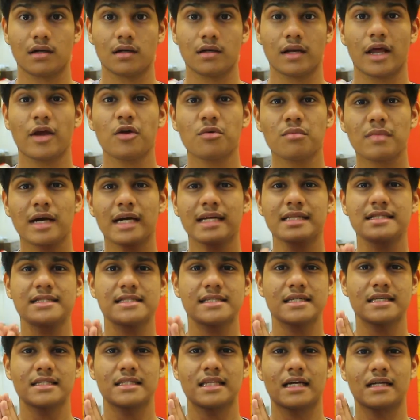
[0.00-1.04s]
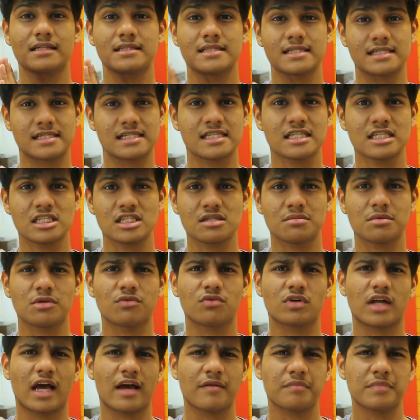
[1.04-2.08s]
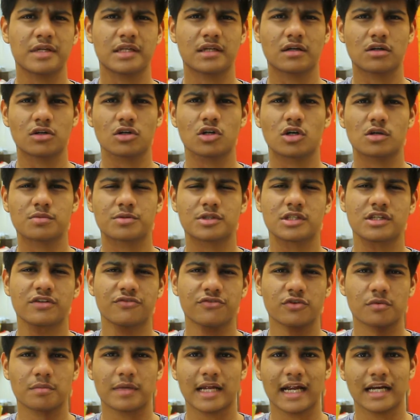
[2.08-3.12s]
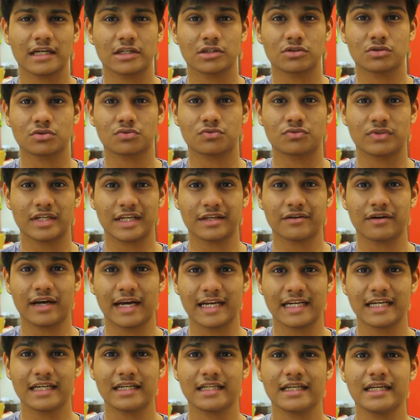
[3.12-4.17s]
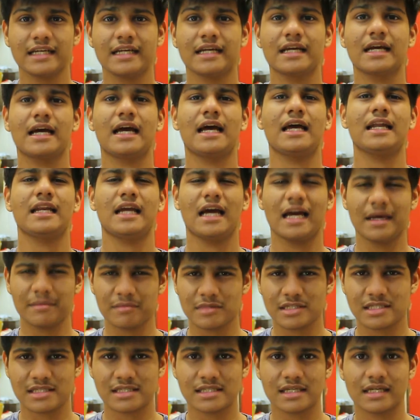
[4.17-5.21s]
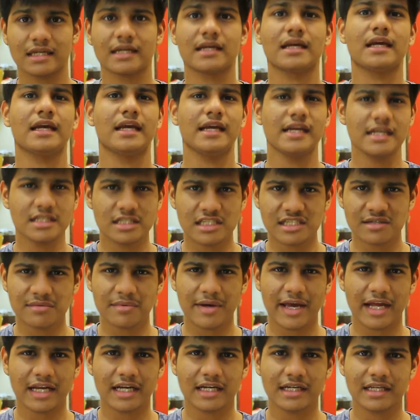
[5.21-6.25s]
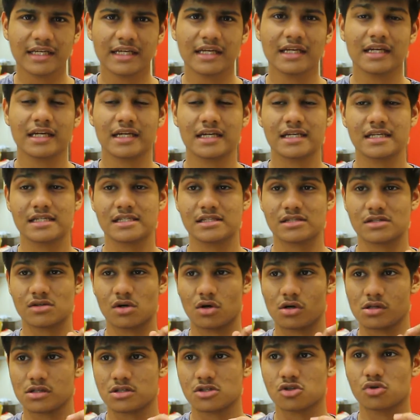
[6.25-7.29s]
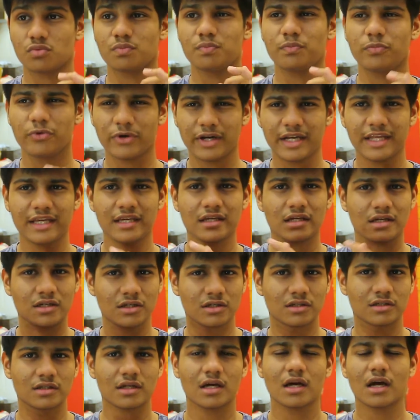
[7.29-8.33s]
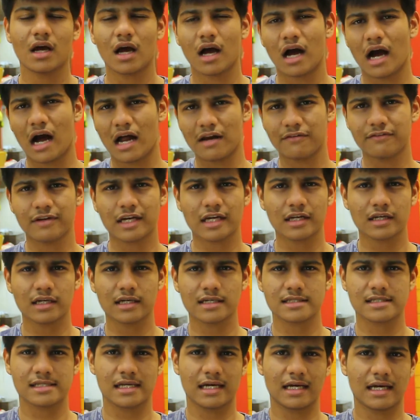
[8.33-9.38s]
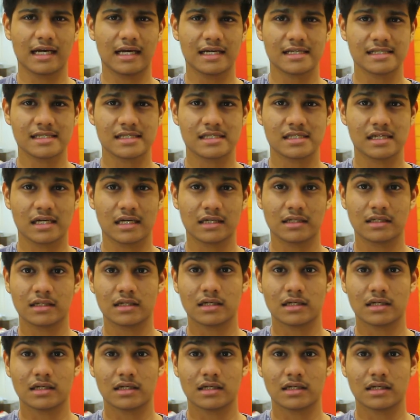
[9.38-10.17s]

Now you might say that 16GB would have been a good option if you're planning to do video editing, and I must say 8GB editing is also pretty good. Hardware Canucks has done